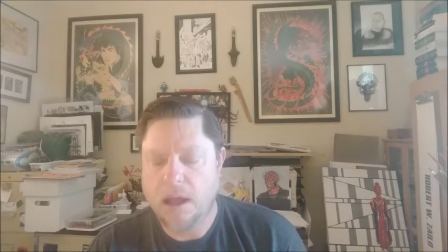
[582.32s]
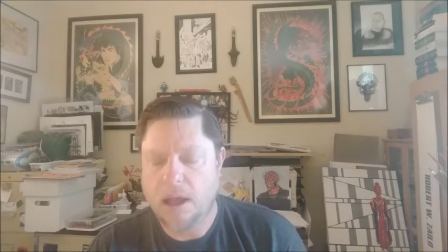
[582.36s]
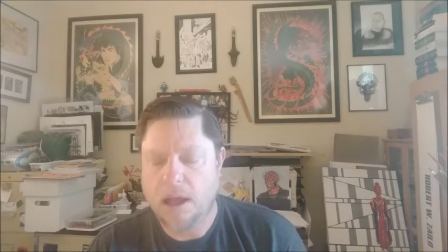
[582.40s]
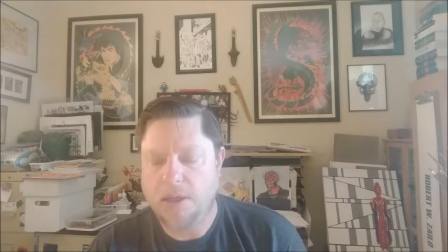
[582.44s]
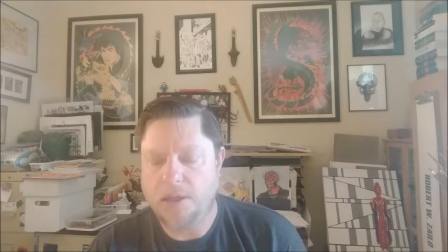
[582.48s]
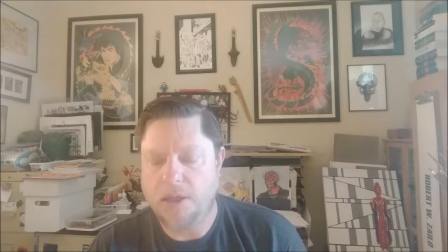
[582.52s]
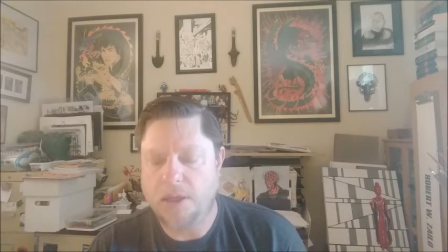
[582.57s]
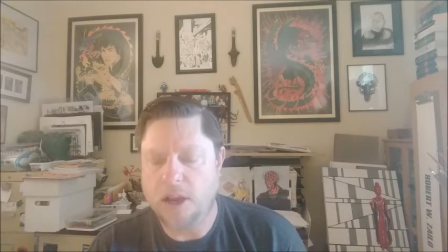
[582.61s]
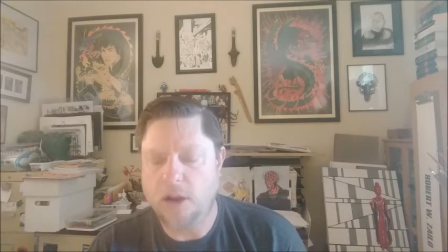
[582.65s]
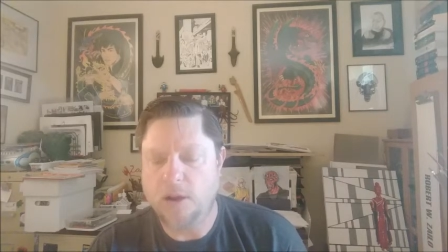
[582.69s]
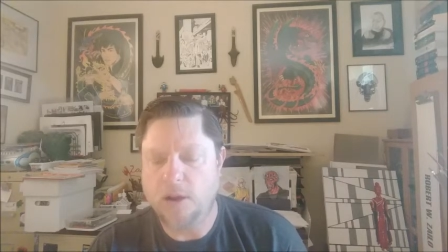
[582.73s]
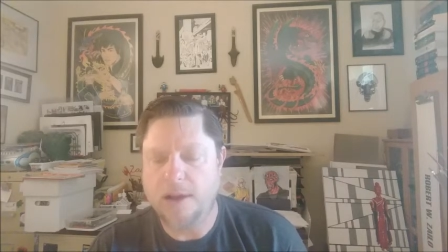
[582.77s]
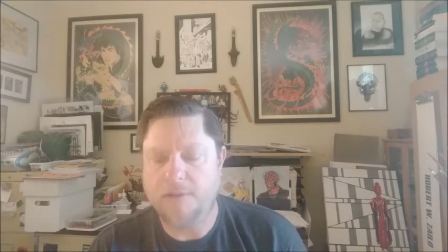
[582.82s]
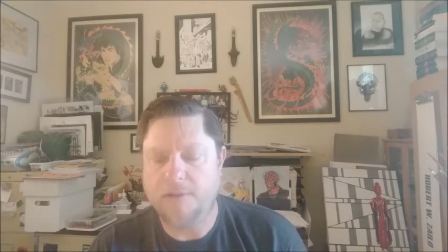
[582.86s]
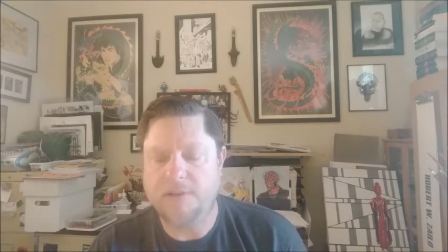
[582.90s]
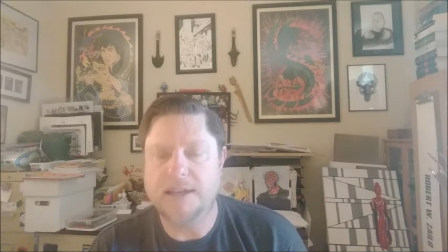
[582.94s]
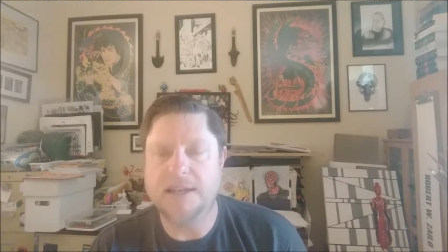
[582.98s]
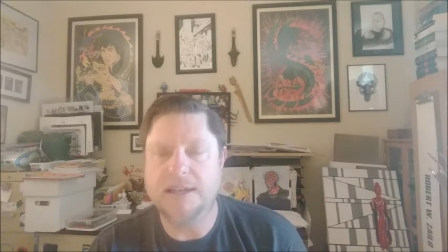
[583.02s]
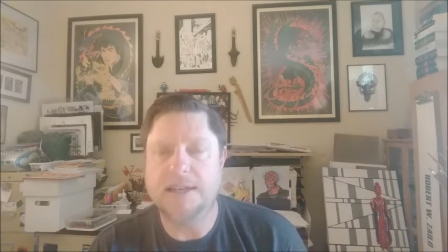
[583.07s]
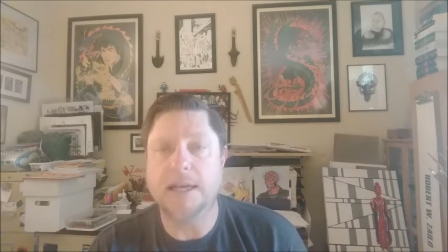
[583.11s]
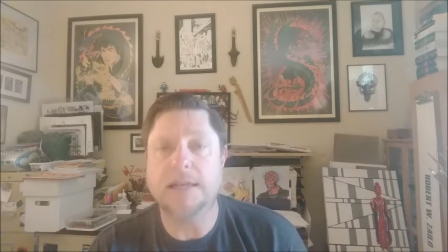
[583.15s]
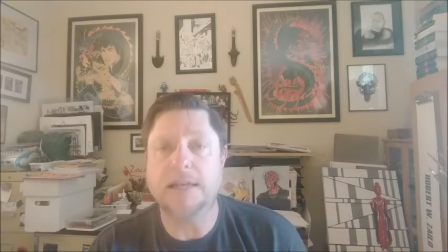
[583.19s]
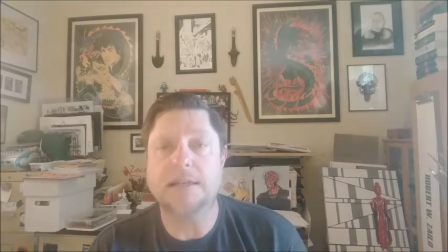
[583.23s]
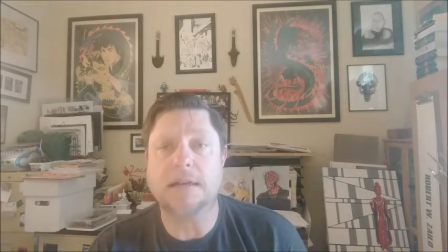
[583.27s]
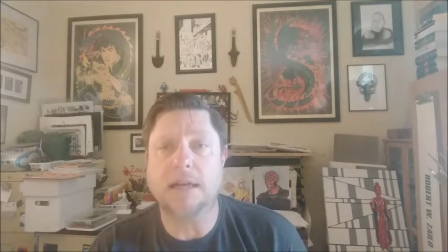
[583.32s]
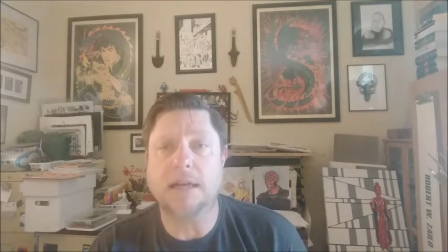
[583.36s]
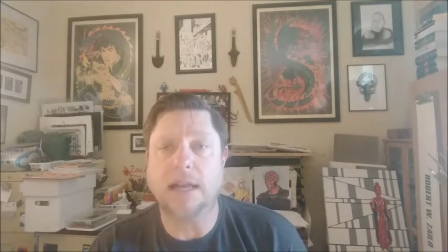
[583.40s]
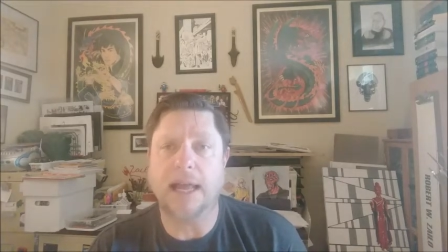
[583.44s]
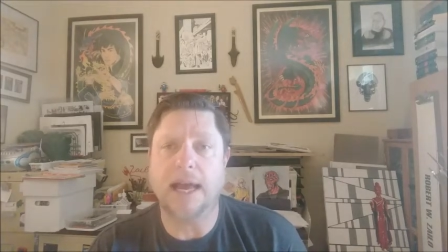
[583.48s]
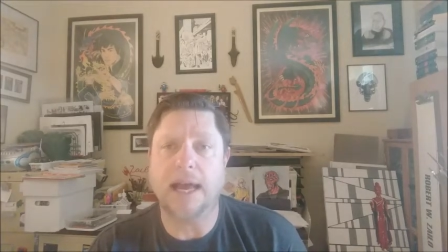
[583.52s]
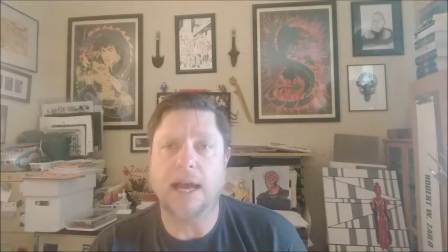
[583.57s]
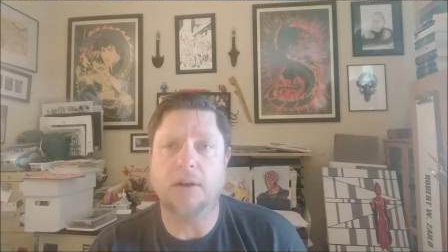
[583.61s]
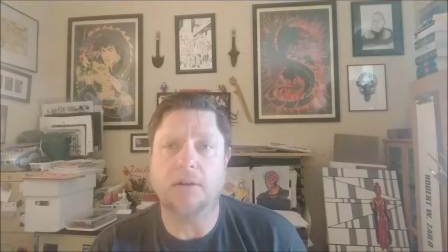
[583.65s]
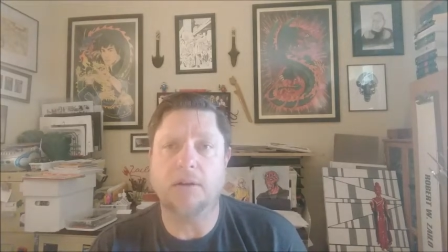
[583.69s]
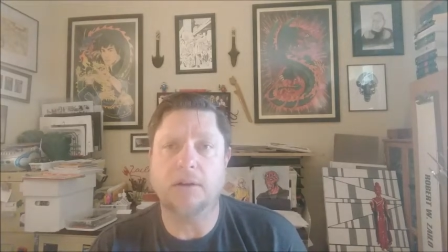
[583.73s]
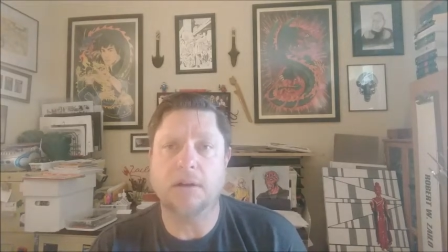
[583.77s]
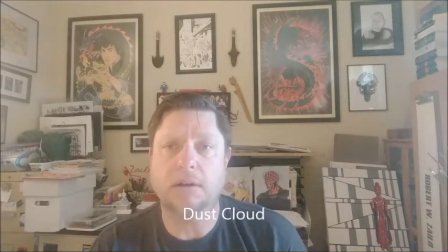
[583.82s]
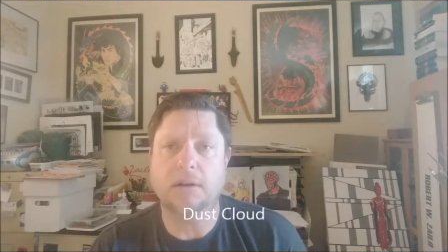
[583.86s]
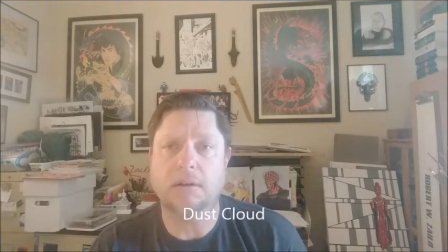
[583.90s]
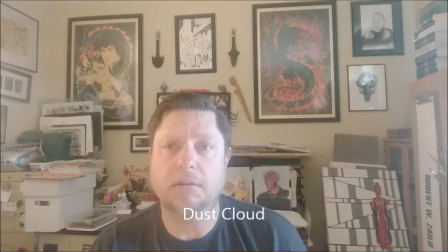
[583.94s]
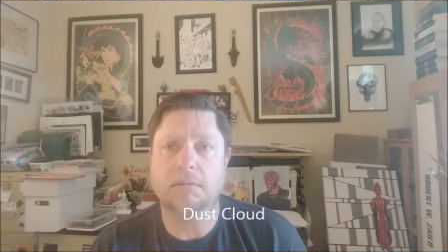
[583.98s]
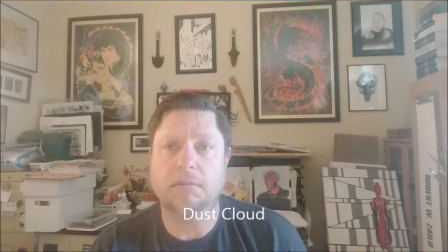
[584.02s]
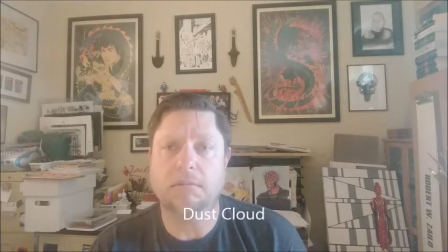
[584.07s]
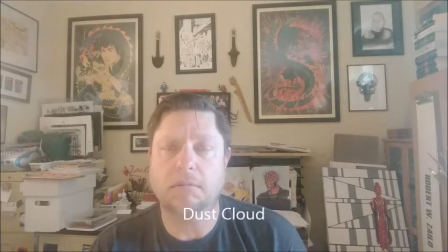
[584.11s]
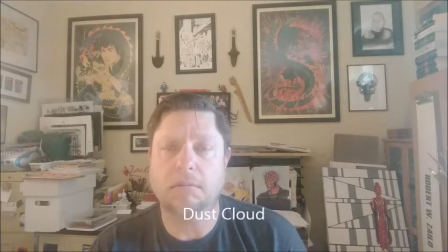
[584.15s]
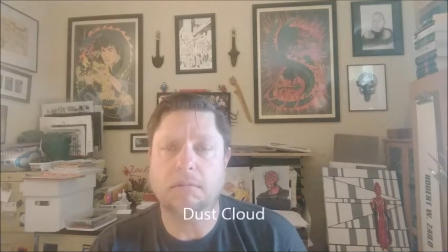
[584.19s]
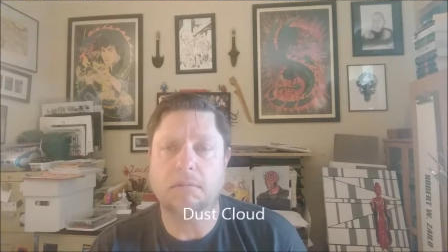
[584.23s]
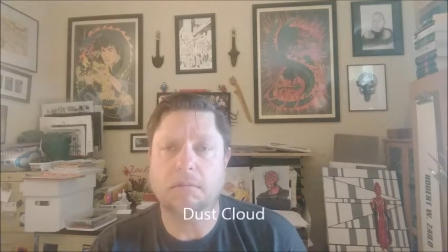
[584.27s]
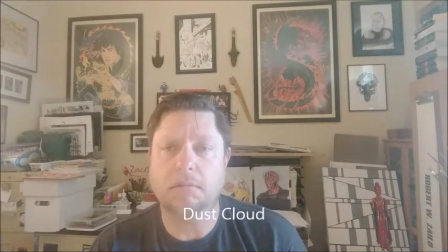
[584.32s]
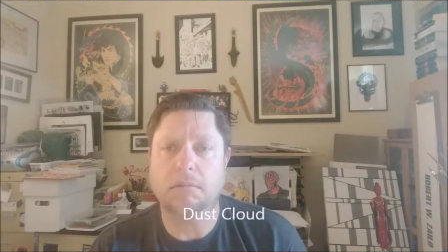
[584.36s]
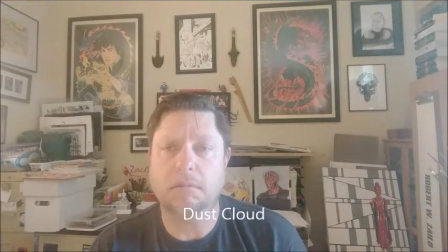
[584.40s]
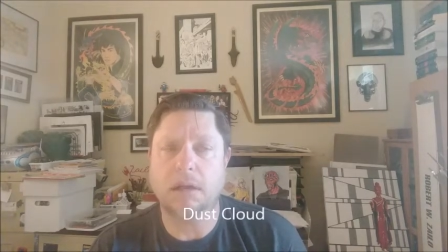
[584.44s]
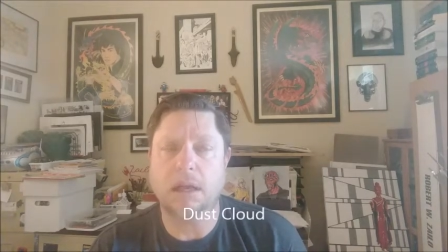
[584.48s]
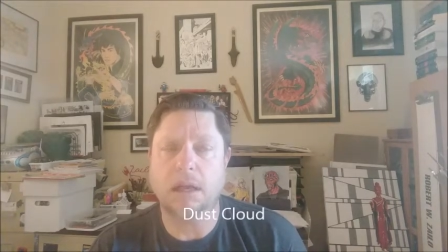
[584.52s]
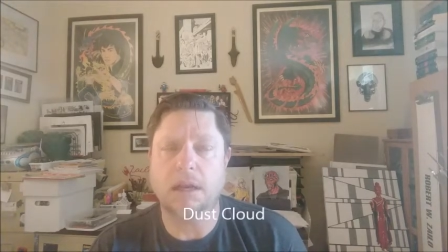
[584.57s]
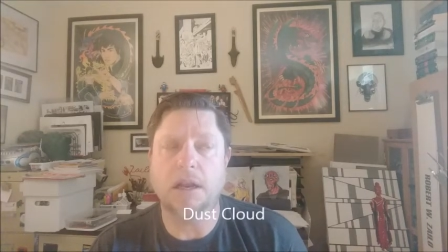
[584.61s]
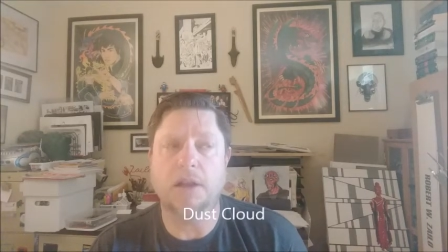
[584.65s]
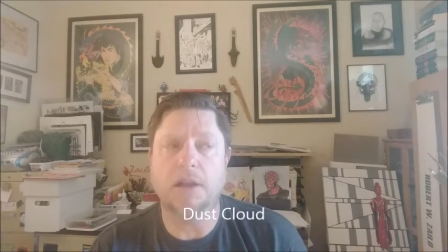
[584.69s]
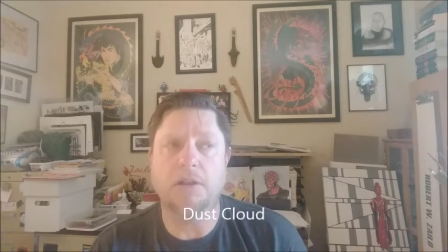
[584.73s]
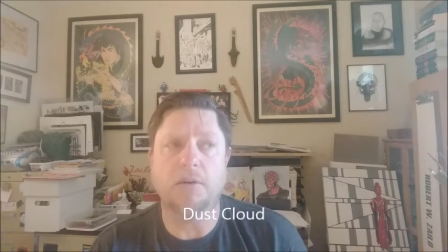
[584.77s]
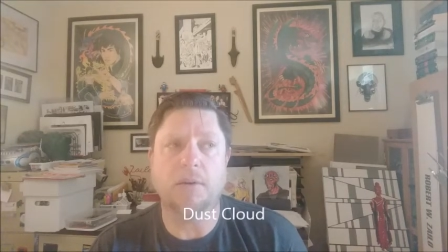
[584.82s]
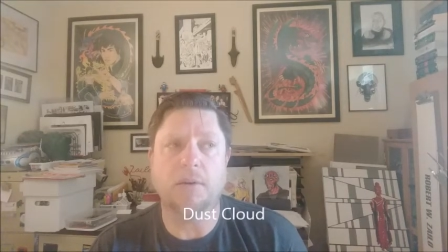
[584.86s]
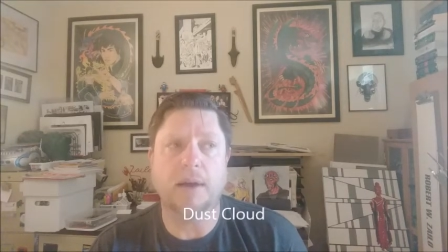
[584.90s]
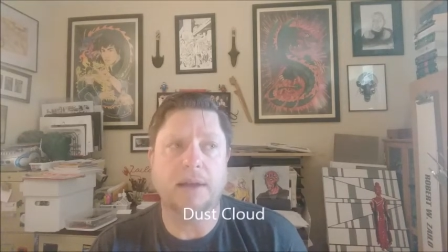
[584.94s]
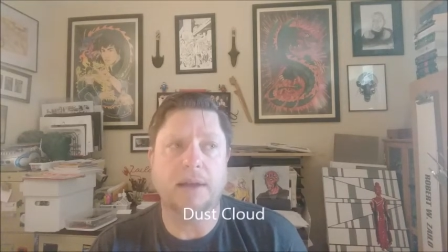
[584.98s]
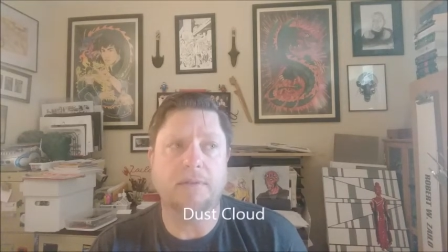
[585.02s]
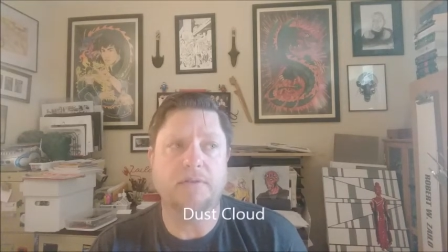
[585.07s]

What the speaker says: Then you have a dust cloud, another way